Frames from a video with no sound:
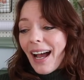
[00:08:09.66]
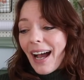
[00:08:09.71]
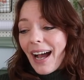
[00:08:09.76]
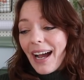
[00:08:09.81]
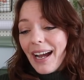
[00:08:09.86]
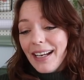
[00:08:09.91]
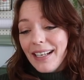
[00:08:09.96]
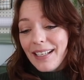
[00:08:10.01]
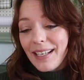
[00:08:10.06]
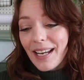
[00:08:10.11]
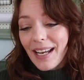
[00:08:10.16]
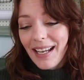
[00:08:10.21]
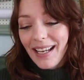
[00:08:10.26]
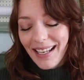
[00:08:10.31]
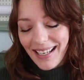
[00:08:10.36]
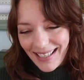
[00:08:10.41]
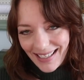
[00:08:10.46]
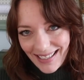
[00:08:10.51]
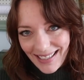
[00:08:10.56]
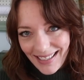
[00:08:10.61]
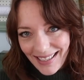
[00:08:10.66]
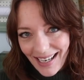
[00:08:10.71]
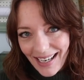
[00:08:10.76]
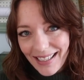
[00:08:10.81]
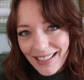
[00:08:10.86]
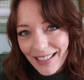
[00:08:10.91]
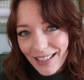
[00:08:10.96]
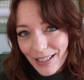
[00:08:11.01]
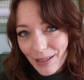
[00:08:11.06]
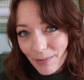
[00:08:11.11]
I, I
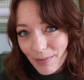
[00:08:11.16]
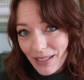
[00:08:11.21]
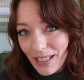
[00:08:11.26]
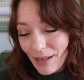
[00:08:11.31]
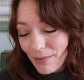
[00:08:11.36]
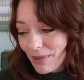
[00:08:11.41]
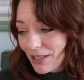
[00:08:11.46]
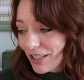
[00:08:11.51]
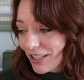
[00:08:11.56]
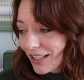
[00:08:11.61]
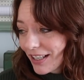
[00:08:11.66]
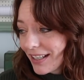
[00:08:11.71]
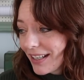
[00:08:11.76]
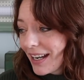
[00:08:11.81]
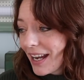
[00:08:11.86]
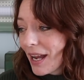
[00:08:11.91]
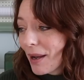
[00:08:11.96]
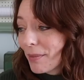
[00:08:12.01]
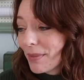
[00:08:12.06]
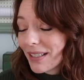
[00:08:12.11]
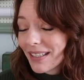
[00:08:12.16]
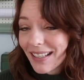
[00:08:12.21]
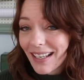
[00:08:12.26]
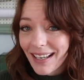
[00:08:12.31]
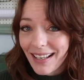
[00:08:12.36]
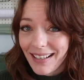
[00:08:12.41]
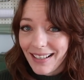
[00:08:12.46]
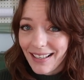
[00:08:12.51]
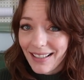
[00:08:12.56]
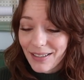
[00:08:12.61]
did some damage on
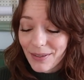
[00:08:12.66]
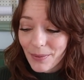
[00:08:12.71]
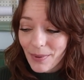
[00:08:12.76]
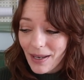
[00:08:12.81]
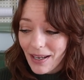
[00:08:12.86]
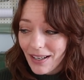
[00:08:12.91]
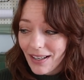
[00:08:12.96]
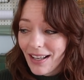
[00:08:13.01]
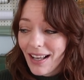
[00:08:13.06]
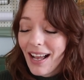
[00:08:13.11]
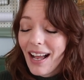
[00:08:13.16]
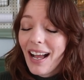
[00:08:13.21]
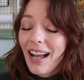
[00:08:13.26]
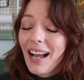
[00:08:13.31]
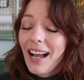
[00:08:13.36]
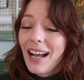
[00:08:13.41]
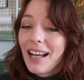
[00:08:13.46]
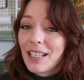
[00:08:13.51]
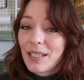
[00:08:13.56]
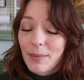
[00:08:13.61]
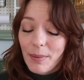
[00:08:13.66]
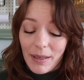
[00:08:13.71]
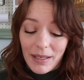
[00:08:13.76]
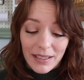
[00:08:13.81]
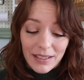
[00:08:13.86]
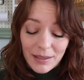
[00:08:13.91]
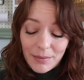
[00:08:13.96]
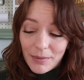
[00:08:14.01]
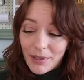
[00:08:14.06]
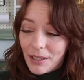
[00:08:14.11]
Amazon as well. I
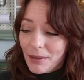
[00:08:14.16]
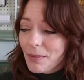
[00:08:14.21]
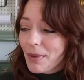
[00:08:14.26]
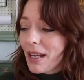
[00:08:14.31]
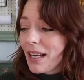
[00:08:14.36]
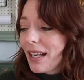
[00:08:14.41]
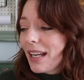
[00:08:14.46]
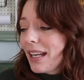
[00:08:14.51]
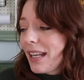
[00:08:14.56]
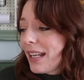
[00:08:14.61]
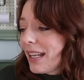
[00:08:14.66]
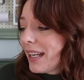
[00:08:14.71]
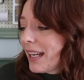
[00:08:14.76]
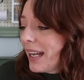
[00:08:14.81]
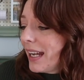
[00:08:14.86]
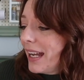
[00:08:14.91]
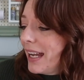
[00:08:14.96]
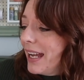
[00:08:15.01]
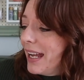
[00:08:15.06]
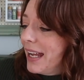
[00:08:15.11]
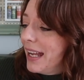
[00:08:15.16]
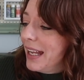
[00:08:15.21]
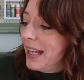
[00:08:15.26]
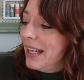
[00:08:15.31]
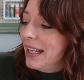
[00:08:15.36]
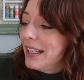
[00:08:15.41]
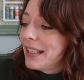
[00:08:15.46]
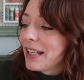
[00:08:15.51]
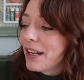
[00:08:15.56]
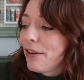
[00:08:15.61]
spent some good money,
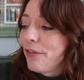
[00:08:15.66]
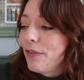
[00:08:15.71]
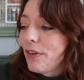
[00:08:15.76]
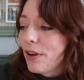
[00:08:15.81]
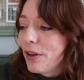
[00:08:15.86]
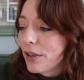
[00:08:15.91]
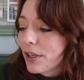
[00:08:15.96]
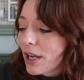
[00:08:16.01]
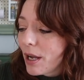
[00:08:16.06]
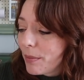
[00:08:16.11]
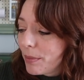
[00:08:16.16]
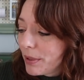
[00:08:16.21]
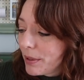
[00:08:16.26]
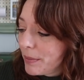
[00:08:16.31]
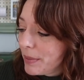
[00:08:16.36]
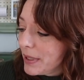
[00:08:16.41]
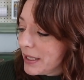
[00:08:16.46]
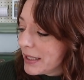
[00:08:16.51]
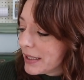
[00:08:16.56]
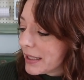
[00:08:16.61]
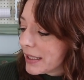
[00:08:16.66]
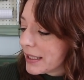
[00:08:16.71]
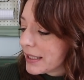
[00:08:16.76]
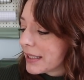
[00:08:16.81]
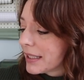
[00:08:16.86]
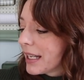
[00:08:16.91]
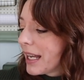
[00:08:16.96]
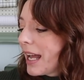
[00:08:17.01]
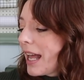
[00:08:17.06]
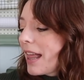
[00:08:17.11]
and I found a couple of pieces.
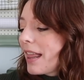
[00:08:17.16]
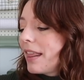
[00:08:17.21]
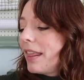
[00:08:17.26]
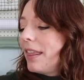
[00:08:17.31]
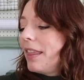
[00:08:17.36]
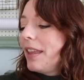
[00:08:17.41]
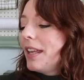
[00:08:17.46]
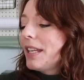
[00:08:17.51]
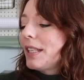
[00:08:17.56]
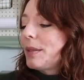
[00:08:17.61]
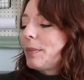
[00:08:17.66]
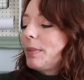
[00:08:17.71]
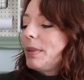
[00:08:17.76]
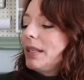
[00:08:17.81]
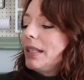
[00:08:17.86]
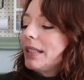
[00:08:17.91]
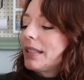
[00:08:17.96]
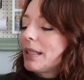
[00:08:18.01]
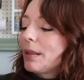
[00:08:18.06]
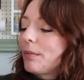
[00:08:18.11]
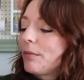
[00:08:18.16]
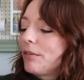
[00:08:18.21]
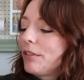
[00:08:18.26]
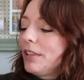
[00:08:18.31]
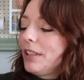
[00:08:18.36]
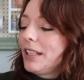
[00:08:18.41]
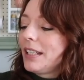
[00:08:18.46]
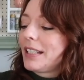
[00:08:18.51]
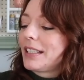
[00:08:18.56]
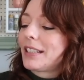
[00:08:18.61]
This piece I'm
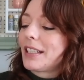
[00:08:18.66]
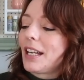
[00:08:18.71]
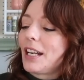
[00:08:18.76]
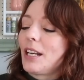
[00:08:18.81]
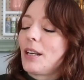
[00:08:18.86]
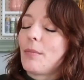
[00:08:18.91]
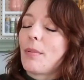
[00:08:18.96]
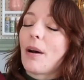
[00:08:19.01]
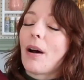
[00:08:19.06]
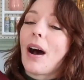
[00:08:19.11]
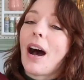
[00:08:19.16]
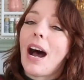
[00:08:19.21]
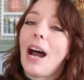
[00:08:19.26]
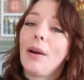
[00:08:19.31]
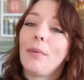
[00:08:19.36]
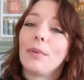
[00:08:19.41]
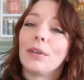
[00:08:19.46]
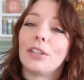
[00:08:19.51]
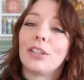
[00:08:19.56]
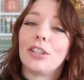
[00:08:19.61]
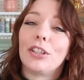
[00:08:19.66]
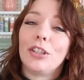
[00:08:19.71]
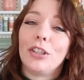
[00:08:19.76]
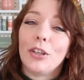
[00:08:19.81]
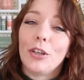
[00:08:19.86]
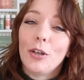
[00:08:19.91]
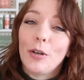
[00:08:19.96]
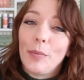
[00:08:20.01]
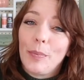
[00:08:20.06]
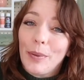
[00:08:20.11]
really excited about. I was
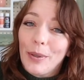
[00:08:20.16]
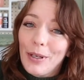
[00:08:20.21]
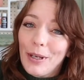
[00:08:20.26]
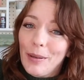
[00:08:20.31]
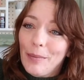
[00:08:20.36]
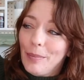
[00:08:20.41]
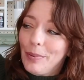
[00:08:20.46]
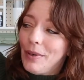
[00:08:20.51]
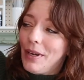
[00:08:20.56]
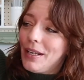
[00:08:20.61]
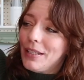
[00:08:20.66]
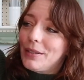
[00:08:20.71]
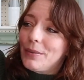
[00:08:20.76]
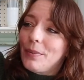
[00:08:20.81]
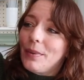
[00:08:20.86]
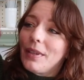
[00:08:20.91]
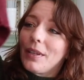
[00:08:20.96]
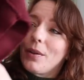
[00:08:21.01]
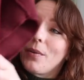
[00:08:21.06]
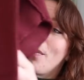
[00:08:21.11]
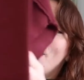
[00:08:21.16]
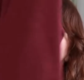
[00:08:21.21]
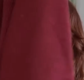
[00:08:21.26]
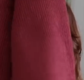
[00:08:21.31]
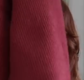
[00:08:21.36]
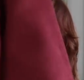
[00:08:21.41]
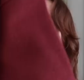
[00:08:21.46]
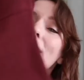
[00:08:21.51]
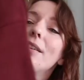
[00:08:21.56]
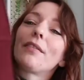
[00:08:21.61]
super impressed with the
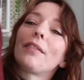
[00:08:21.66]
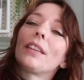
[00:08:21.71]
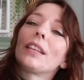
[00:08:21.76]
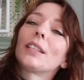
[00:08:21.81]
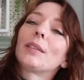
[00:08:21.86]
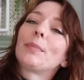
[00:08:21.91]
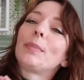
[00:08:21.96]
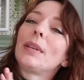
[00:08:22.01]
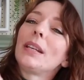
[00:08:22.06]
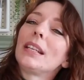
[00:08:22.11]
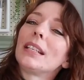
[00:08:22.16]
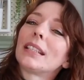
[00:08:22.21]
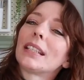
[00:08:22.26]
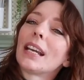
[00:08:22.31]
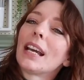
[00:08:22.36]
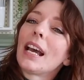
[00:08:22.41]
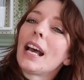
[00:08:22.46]
quality of this piece.